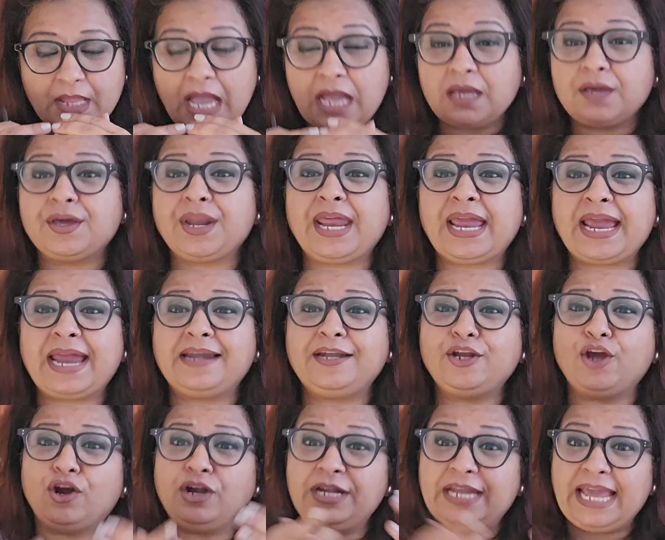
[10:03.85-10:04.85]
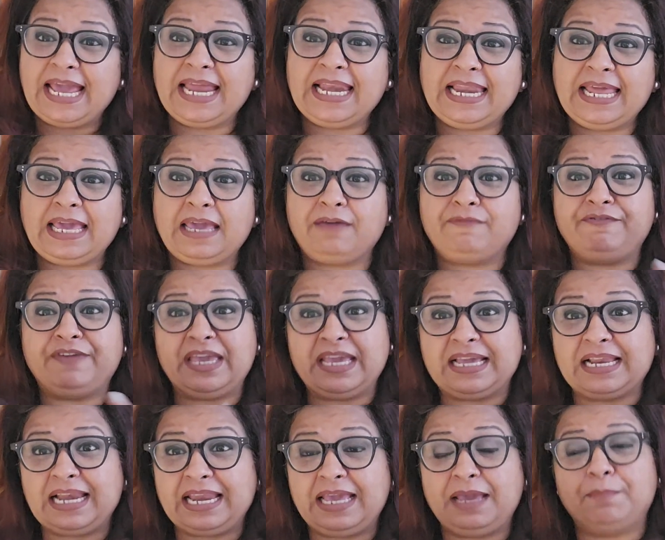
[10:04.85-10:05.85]
Create your daily,
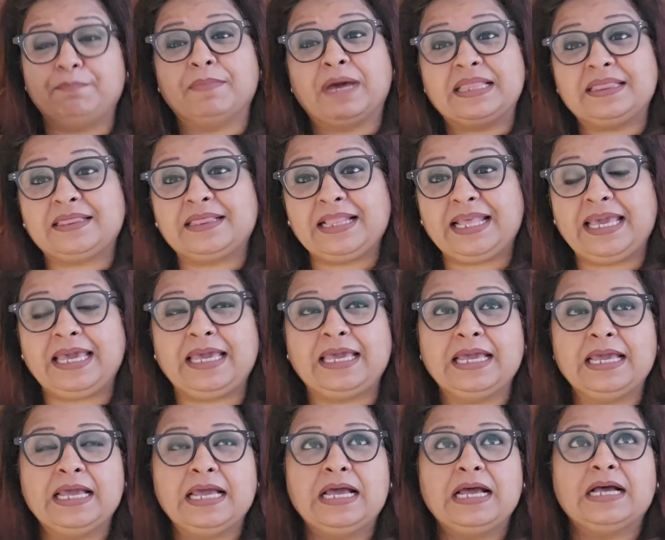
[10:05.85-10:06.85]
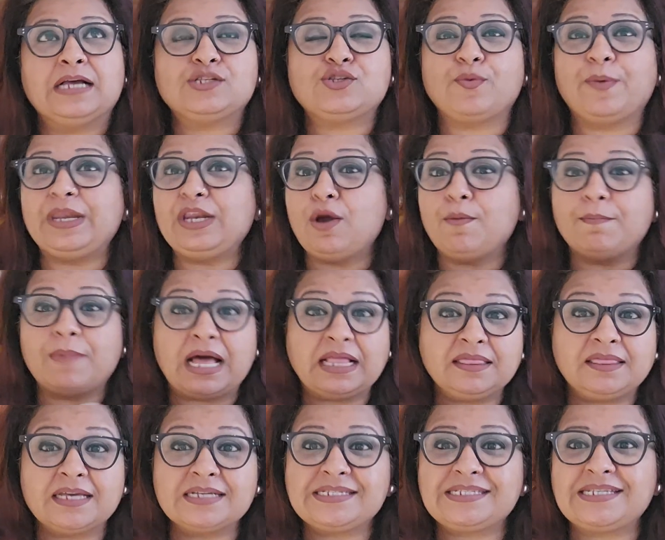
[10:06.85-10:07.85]
weekly, monthly. So when your
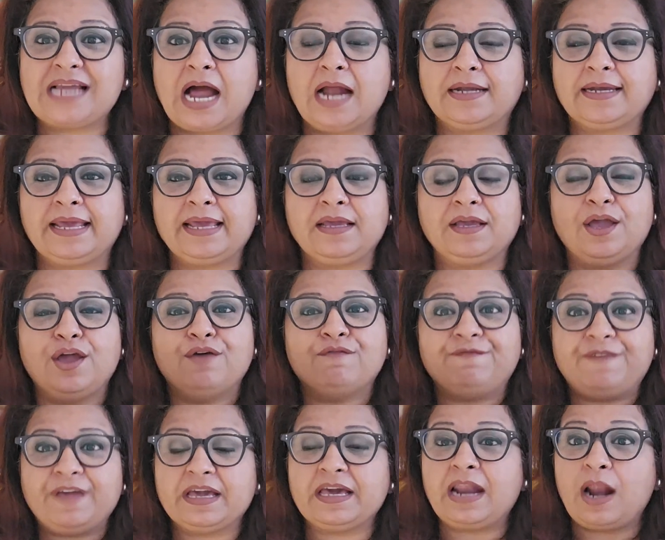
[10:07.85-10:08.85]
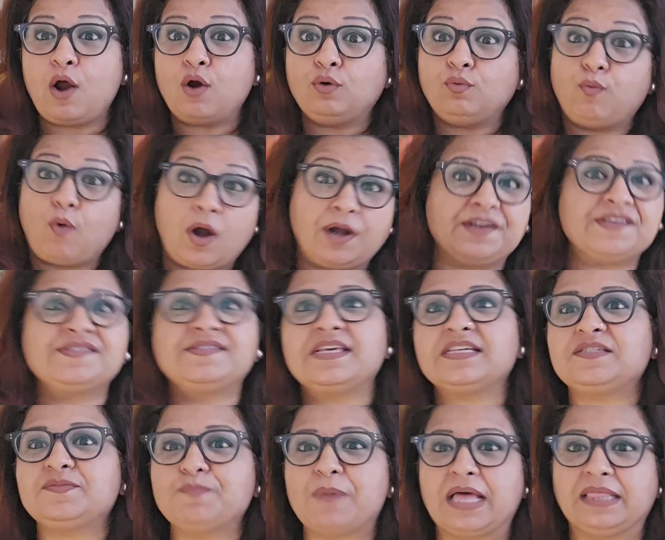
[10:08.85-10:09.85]
month is starting, figure out what is
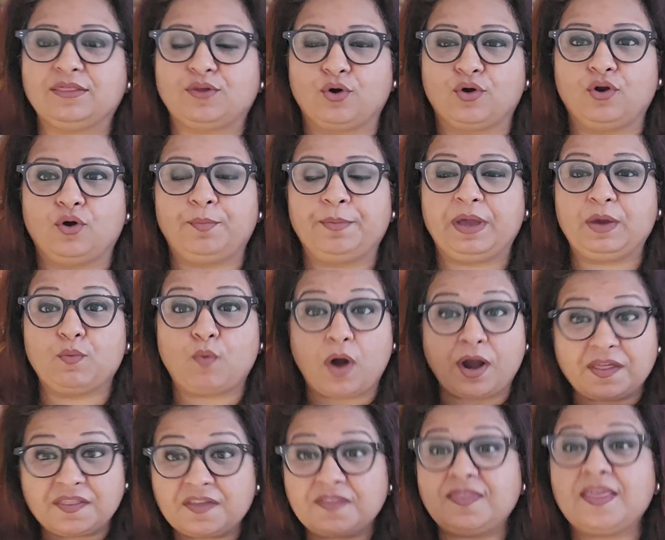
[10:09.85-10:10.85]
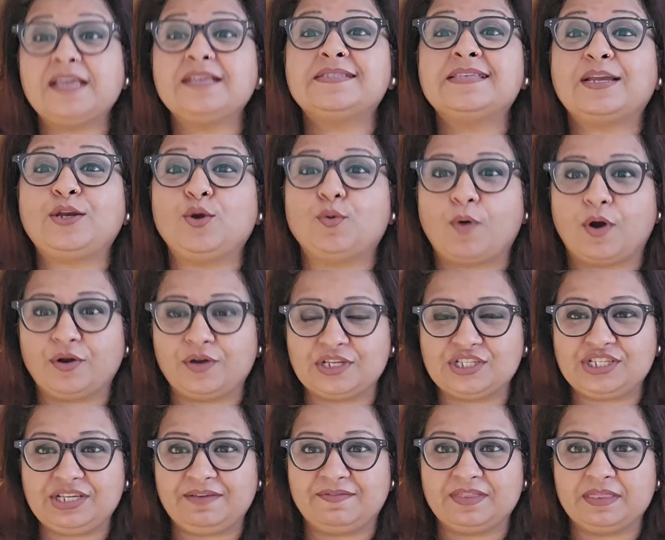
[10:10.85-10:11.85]
this month going to be. What are the things that you want to
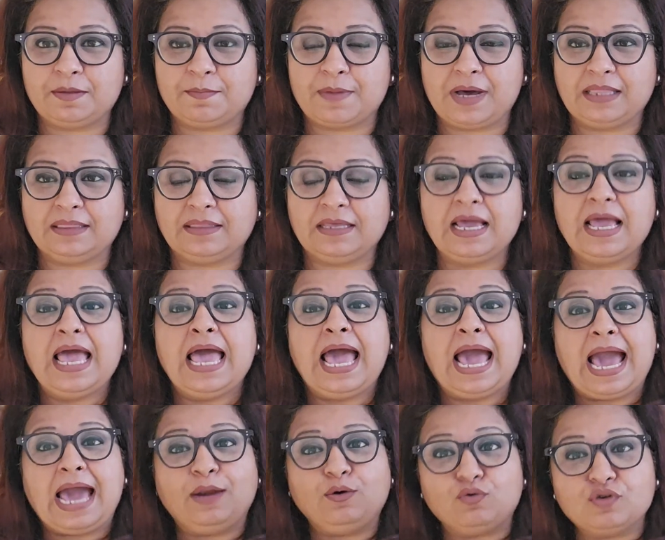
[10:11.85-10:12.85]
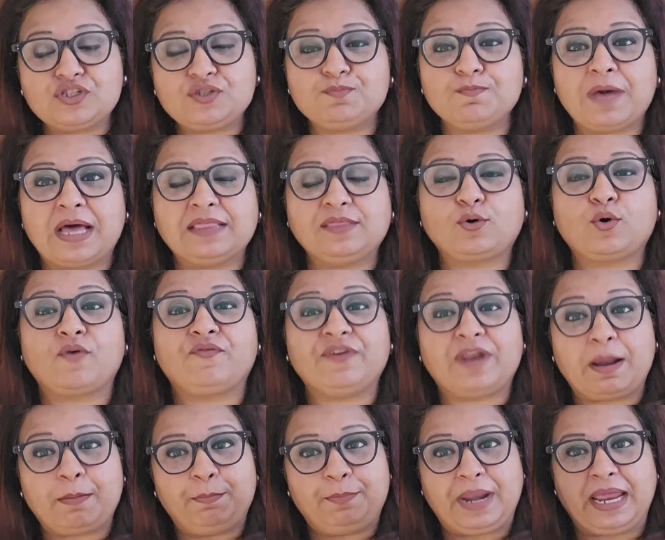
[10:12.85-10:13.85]
achieve in the month? And us month ko fir
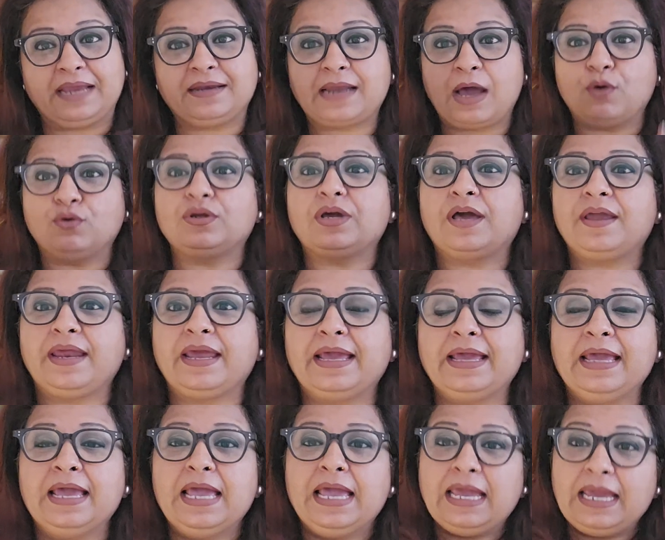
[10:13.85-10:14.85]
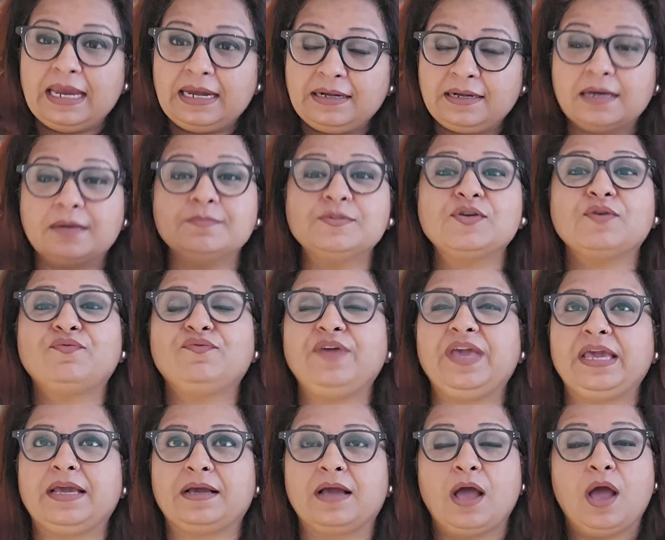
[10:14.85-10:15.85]
aap break down kariye in terms of
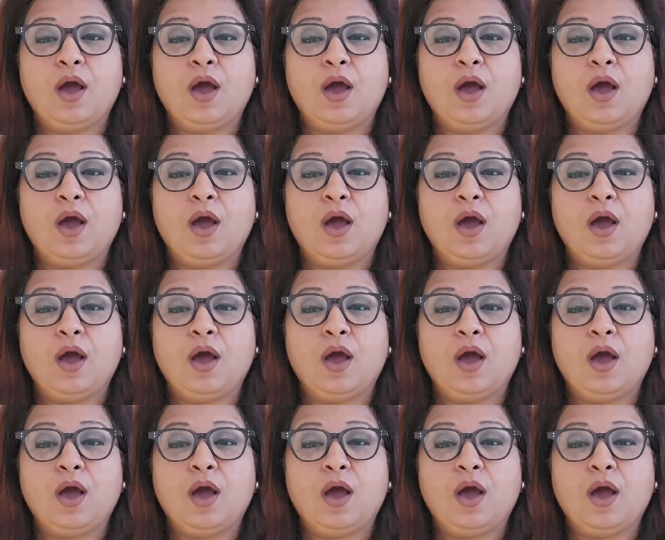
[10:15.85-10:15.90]
week.